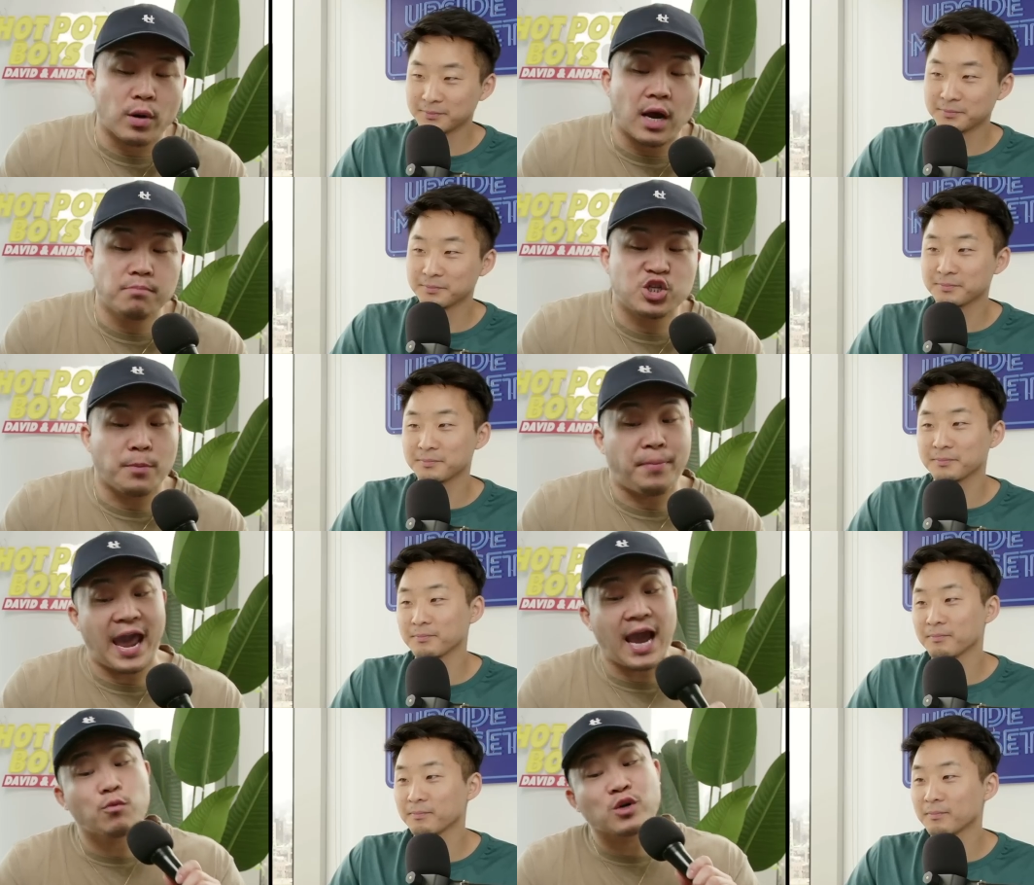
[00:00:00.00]
Speaker 1: up,
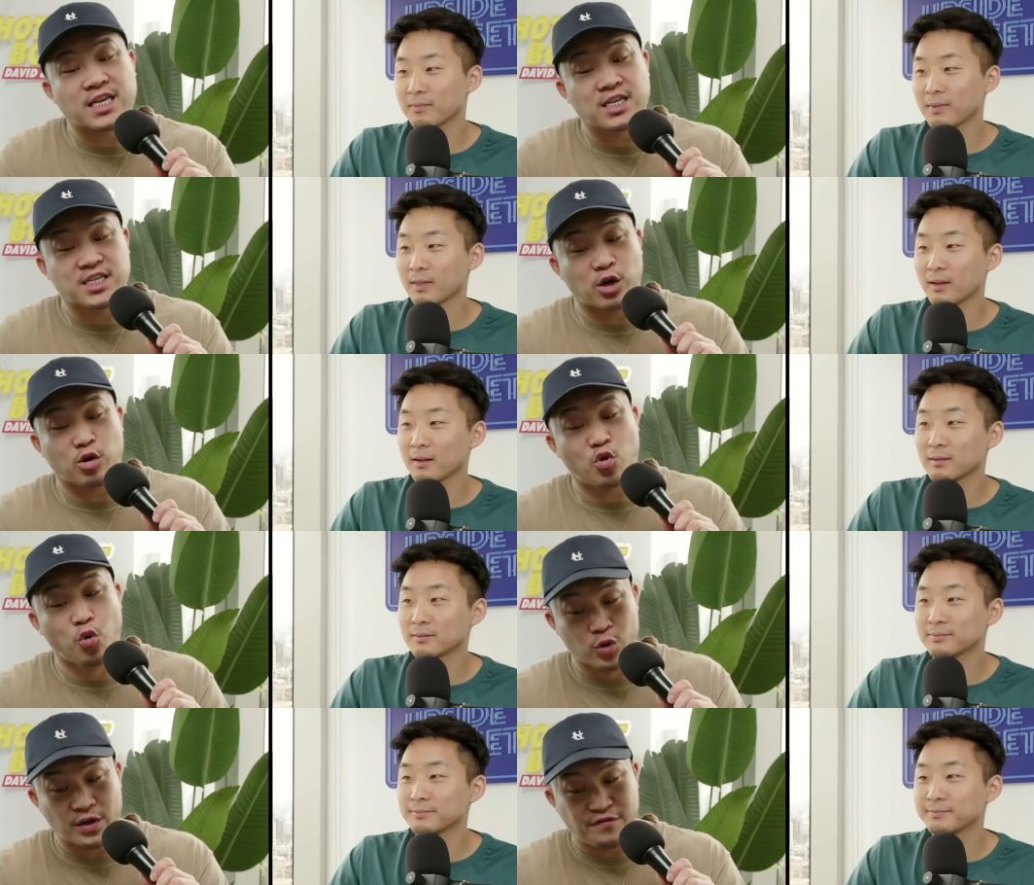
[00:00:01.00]
Japan was considered
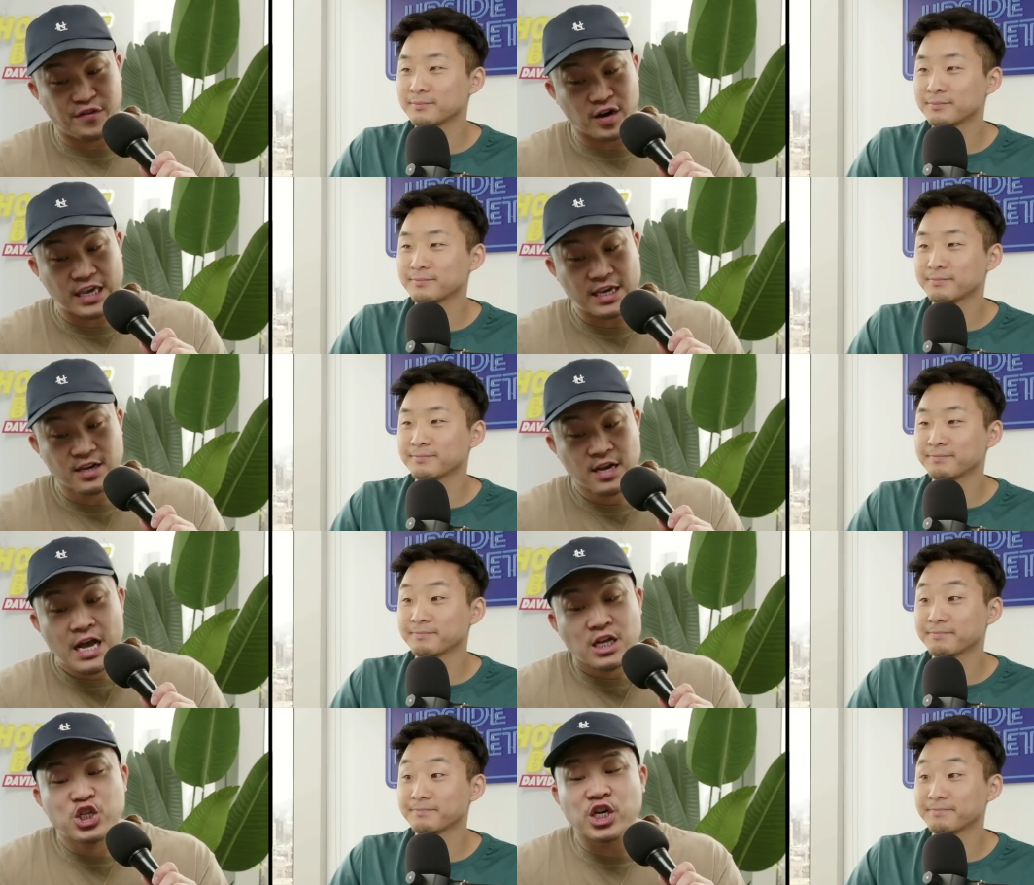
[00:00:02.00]
cool and funky,
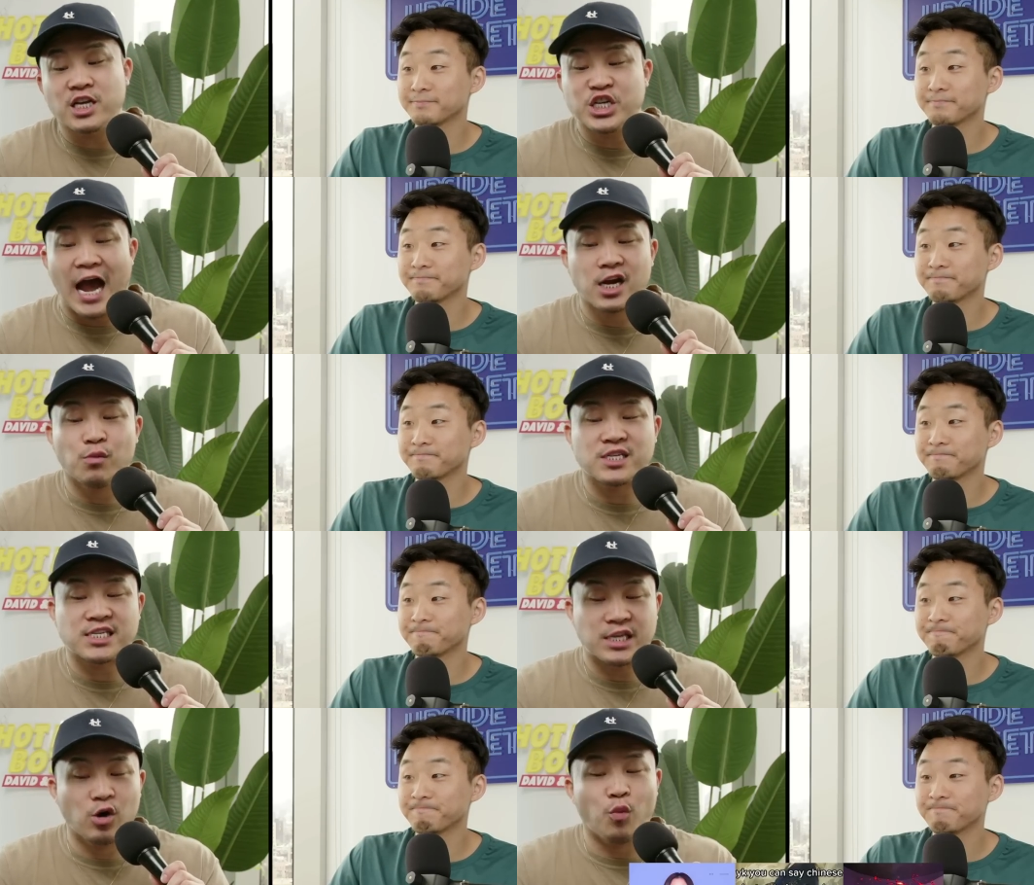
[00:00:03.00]
J China was still